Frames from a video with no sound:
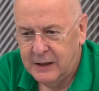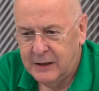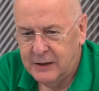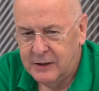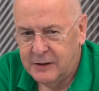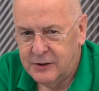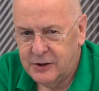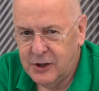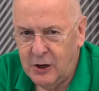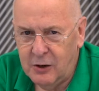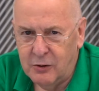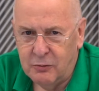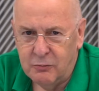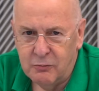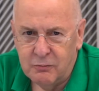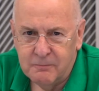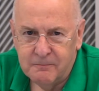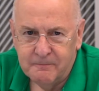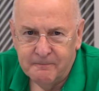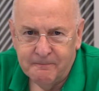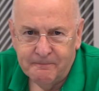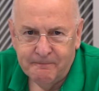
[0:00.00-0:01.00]
So
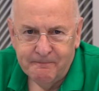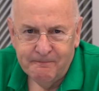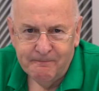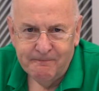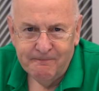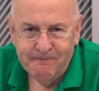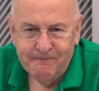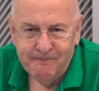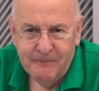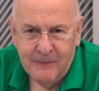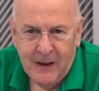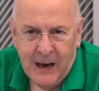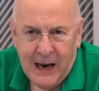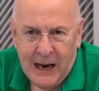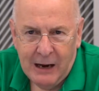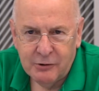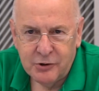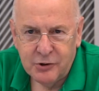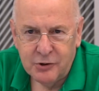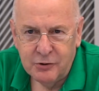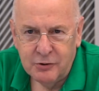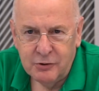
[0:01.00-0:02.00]
how
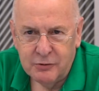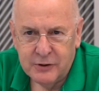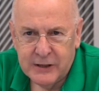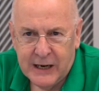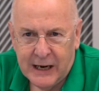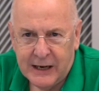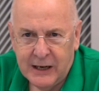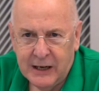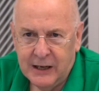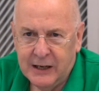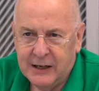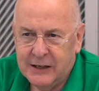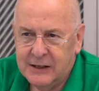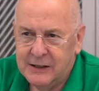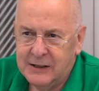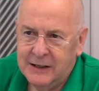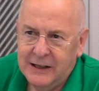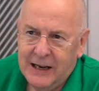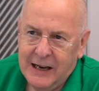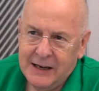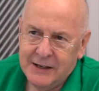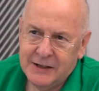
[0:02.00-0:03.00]
should you tackle it?
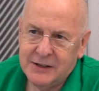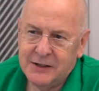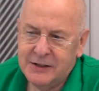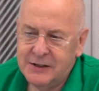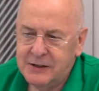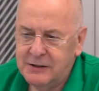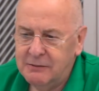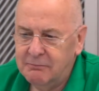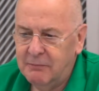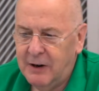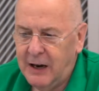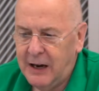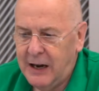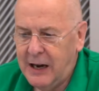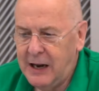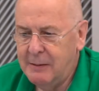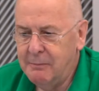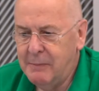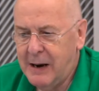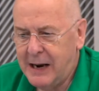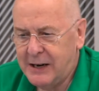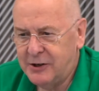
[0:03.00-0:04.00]
Let's
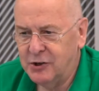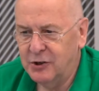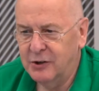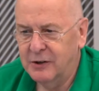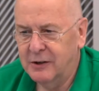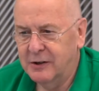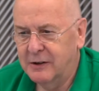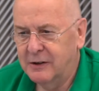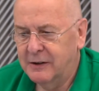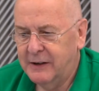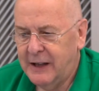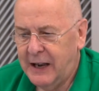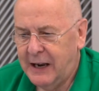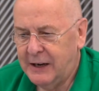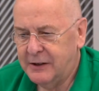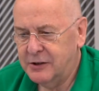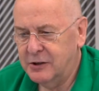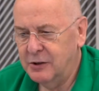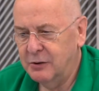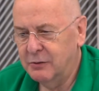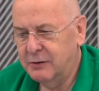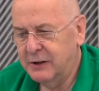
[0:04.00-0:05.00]
imagine
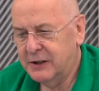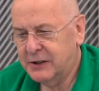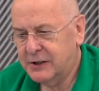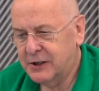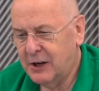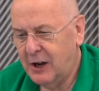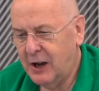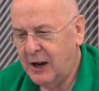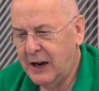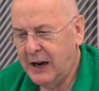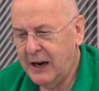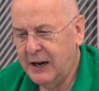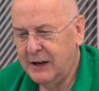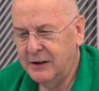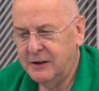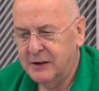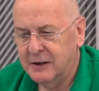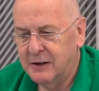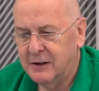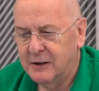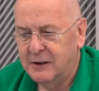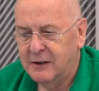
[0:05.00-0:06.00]
that you decide
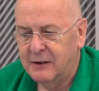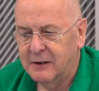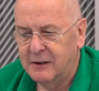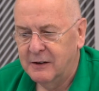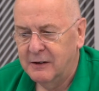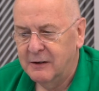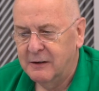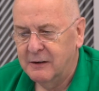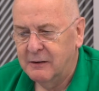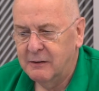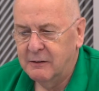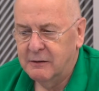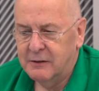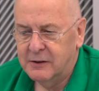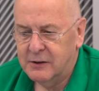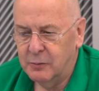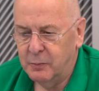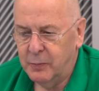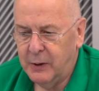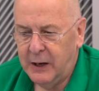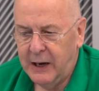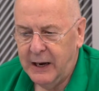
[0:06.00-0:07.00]
to
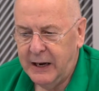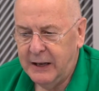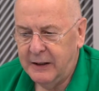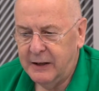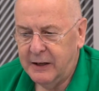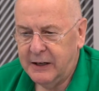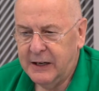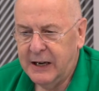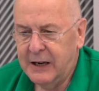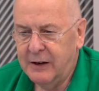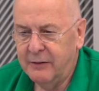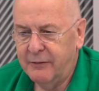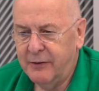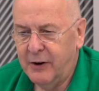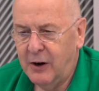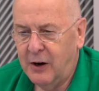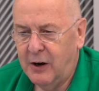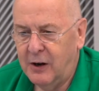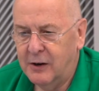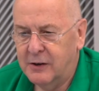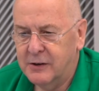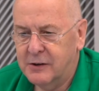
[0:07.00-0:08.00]
play the King of
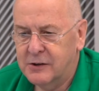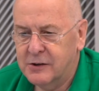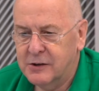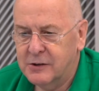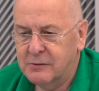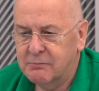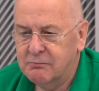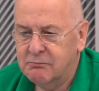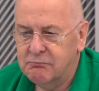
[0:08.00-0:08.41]
Hearts,